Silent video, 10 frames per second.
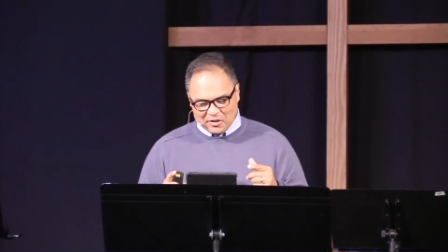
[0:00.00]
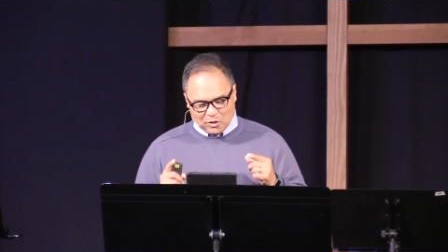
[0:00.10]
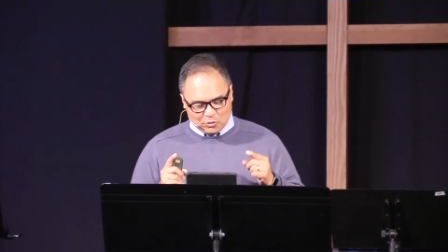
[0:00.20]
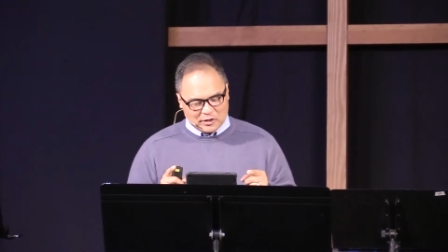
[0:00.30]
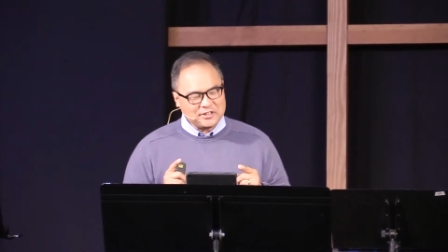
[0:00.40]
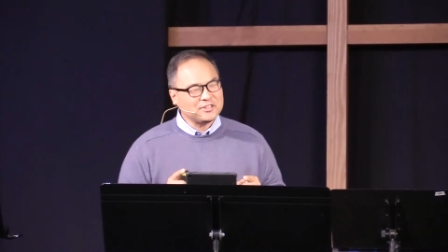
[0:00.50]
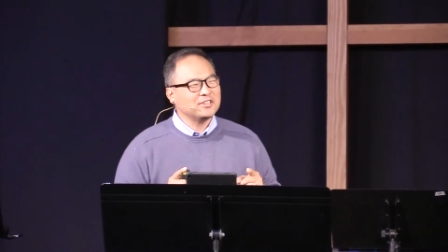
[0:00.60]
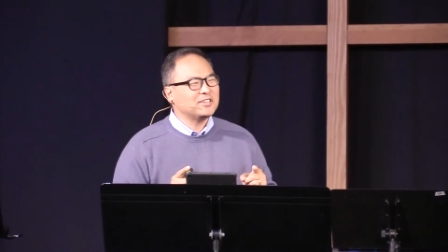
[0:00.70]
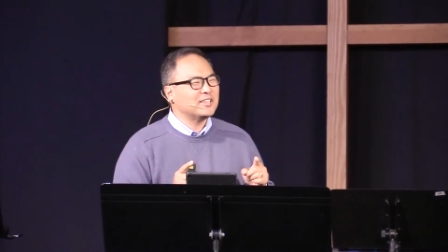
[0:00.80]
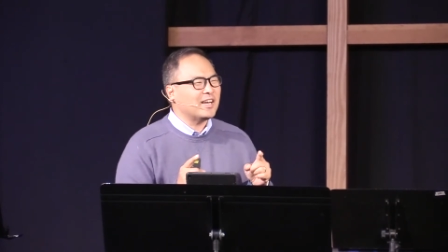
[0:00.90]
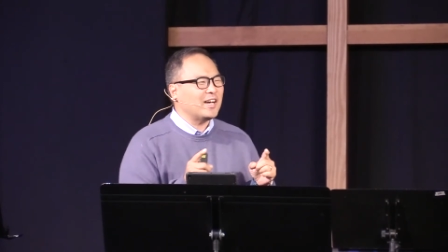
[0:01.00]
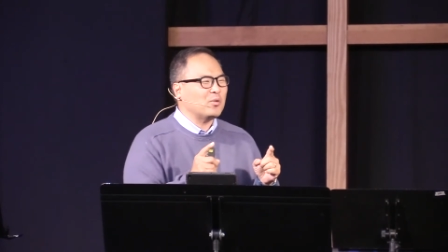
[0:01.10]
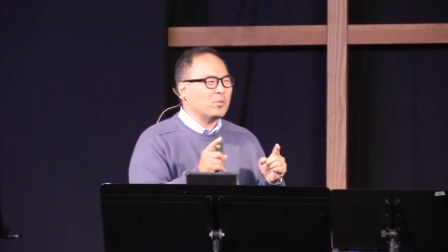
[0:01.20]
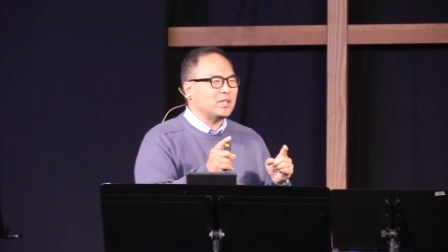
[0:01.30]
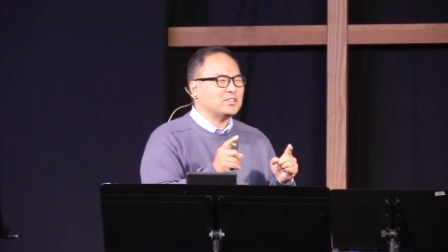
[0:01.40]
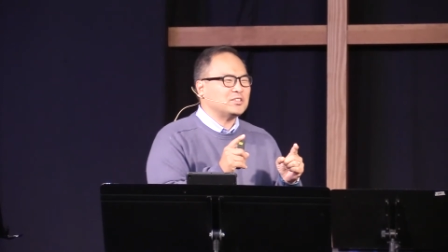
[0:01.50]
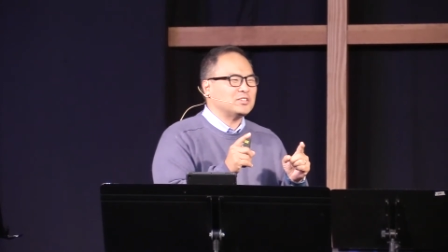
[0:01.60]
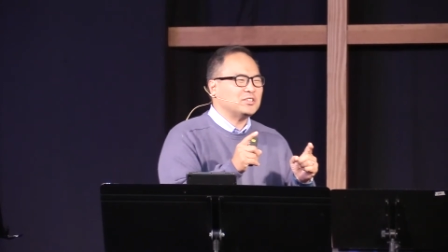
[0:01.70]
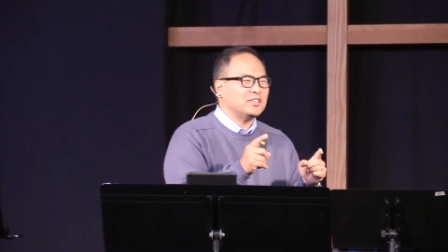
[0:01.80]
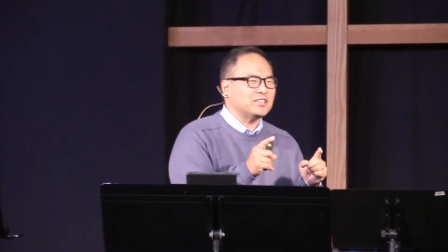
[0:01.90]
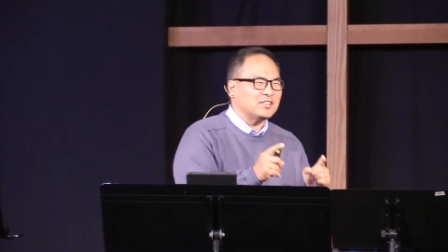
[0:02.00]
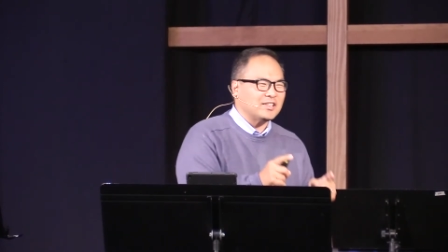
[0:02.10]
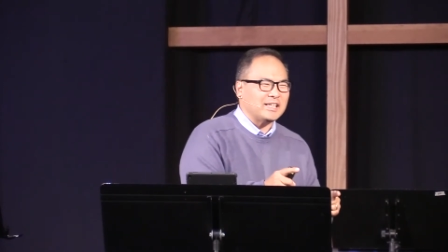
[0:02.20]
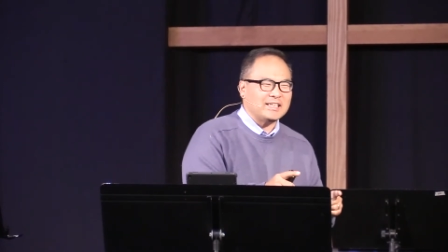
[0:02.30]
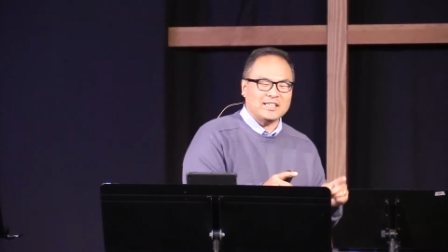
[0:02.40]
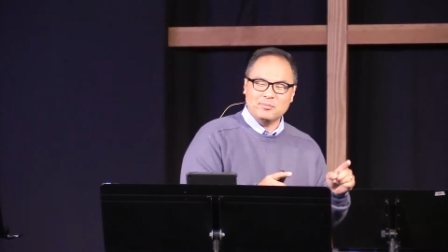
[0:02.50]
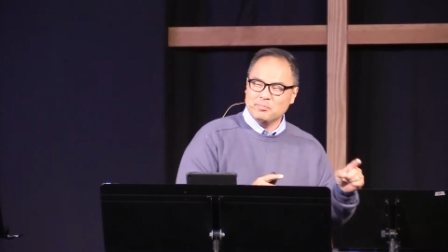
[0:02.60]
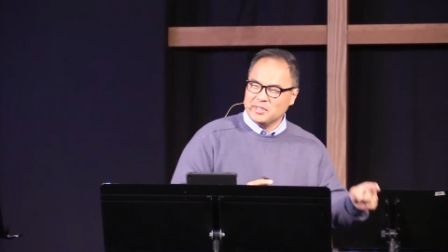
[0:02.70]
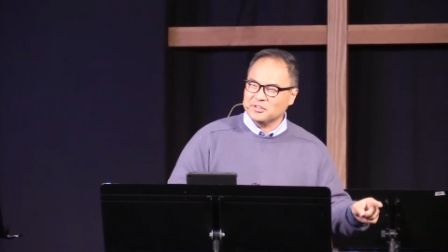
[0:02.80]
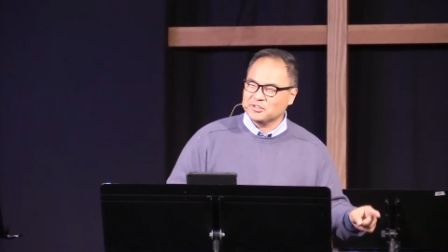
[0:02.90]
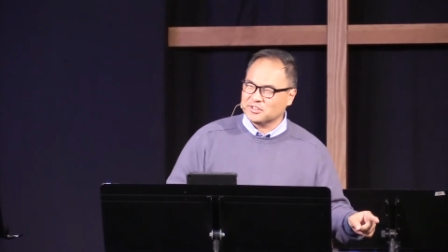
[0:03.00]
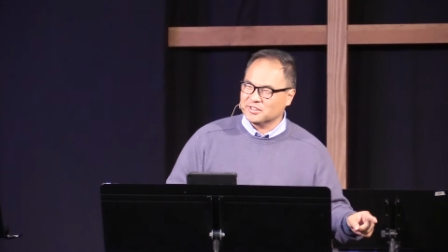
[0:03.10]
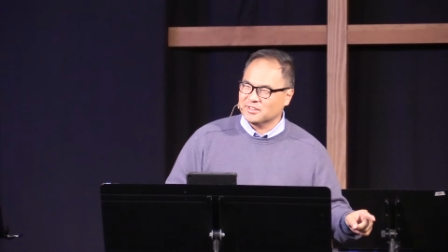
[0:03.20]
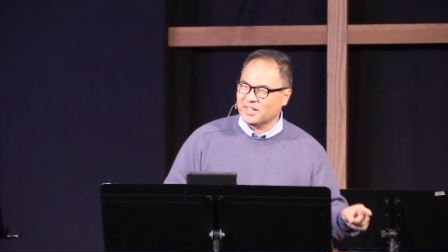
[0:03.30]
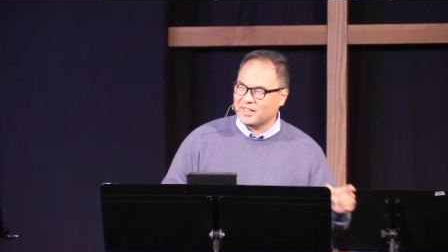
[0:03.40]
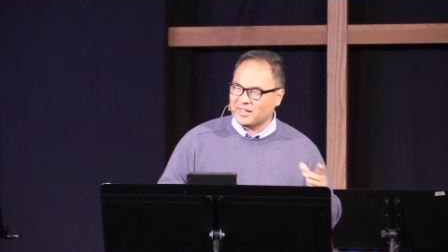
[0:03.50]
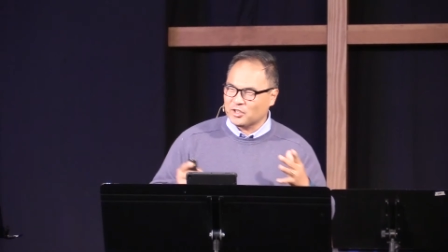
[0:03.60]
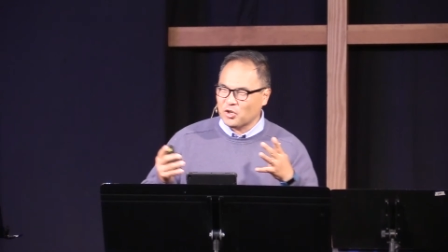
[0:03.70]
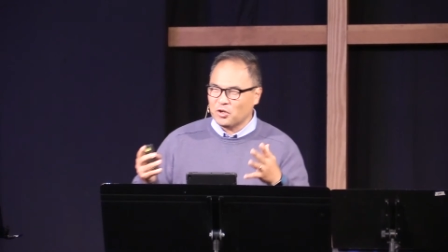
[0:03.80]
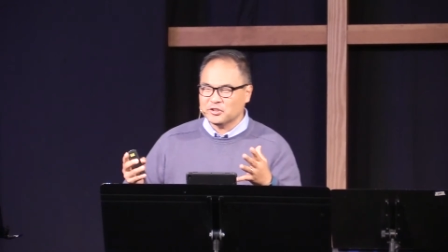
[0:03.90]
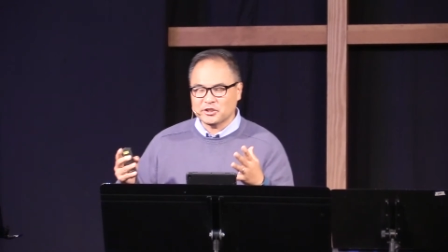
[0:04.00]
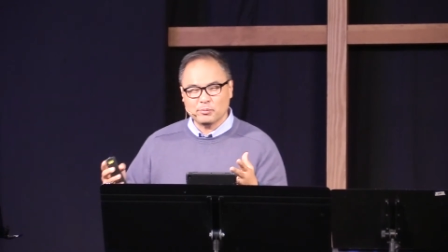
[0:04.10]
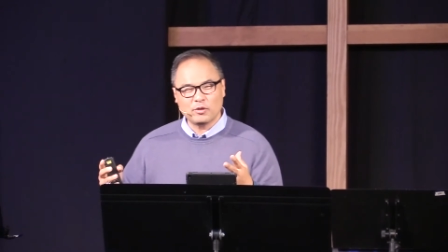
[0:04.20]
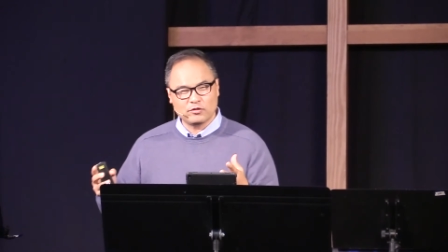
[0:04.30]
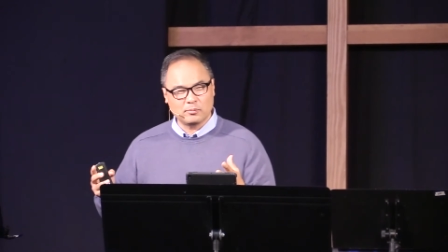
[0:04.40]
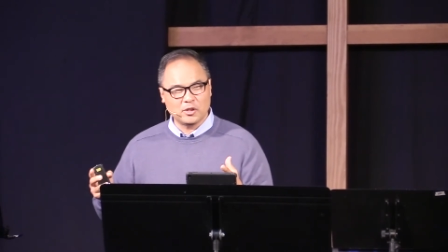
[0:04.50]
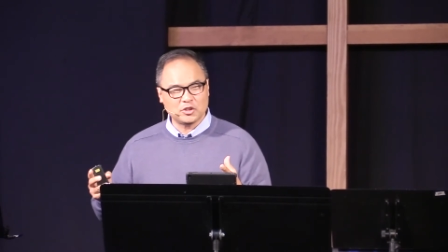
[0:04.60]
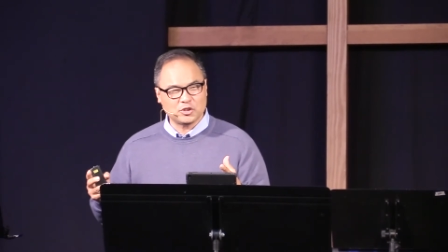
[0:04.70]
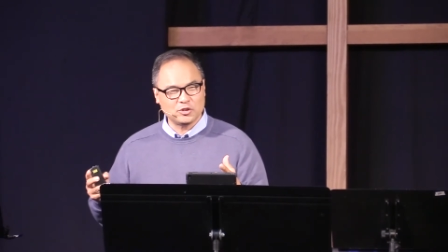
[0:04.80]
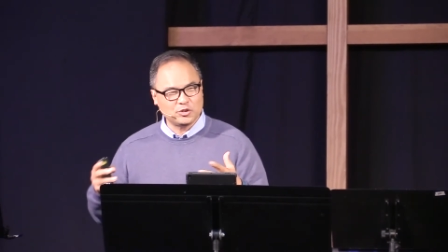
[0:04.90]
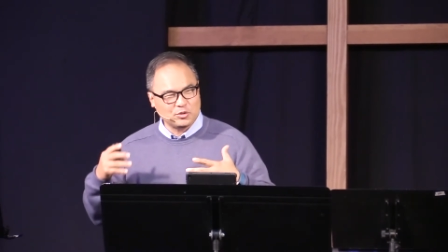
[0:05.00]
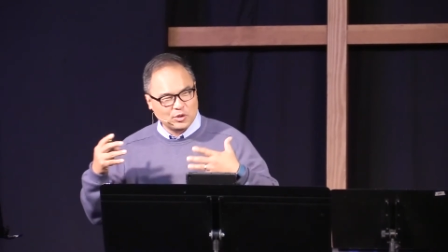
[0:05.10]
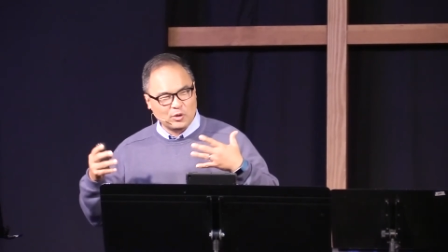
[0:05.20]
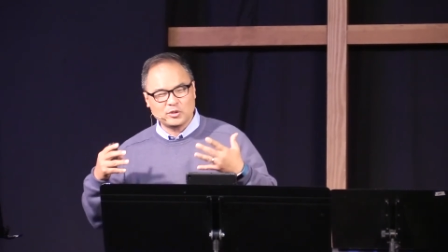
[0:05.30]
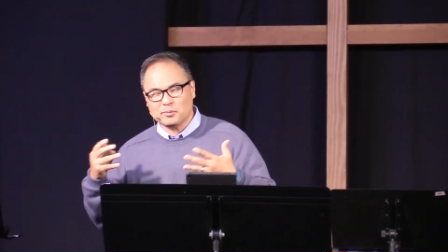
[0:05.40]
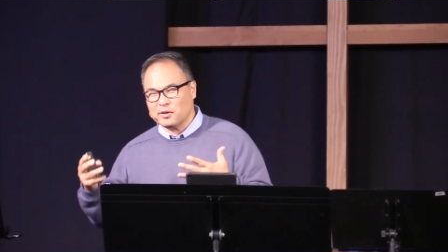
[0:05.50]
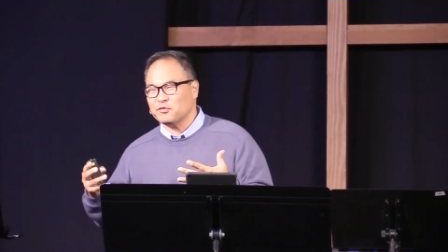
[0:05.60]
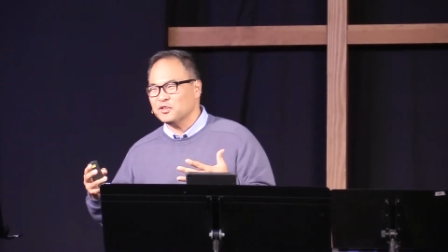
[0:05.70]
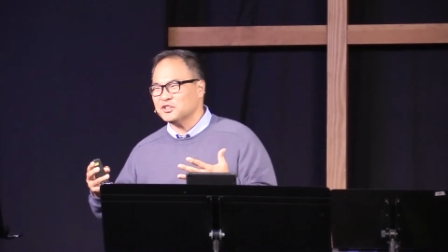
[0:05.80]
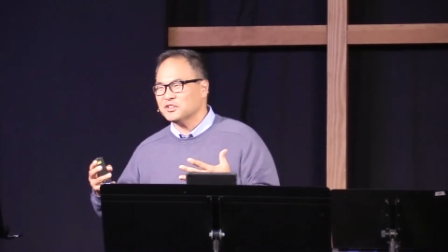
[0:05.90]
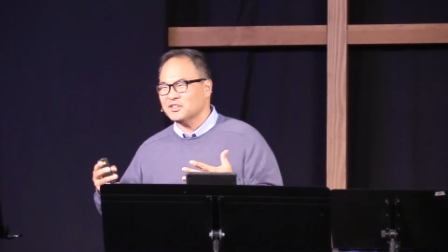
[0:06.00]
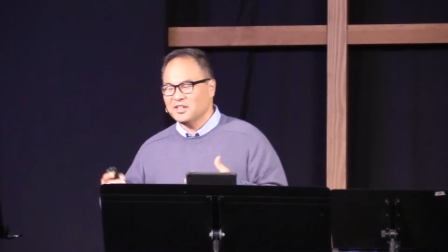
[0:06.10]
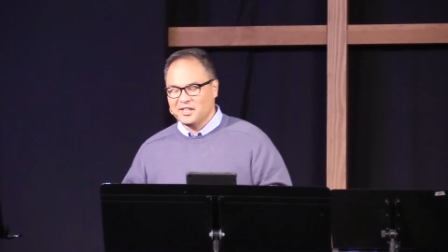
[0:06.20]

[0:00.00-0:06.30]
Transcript: The reason that I went to this lake in Middleton, I, I called someone from our church who knows about fishing,